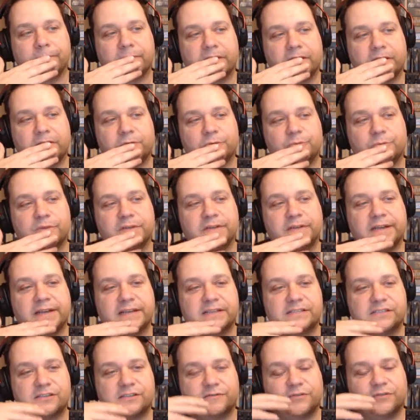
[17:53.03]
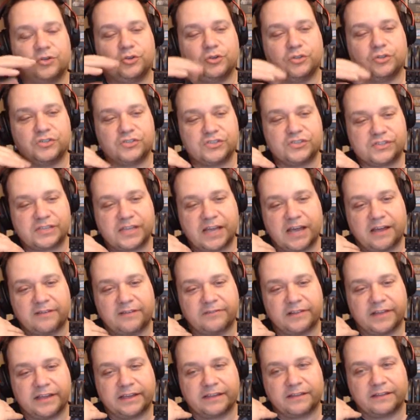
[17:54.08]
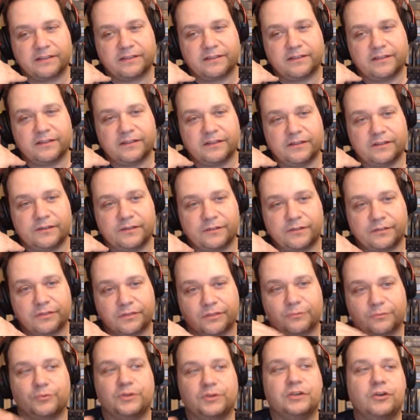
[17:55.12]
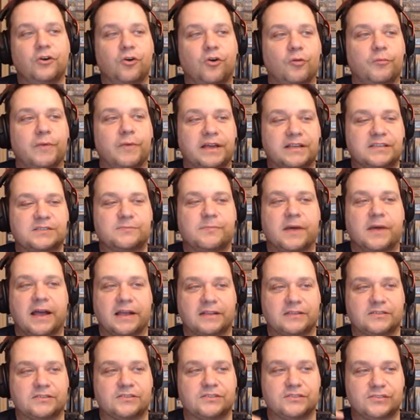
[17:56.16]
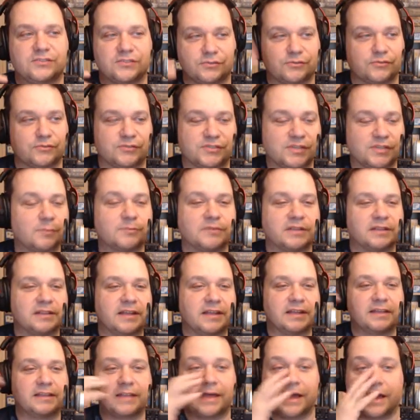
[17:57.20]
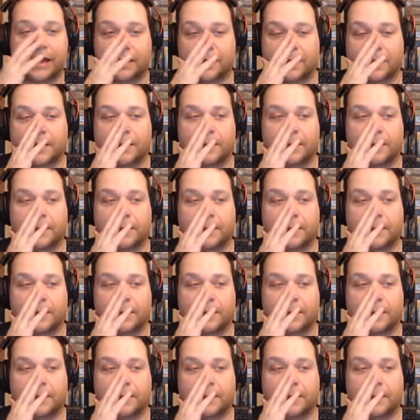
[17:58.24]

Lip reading: It would be nice if you could just have like 3 home Xboxes or something like that.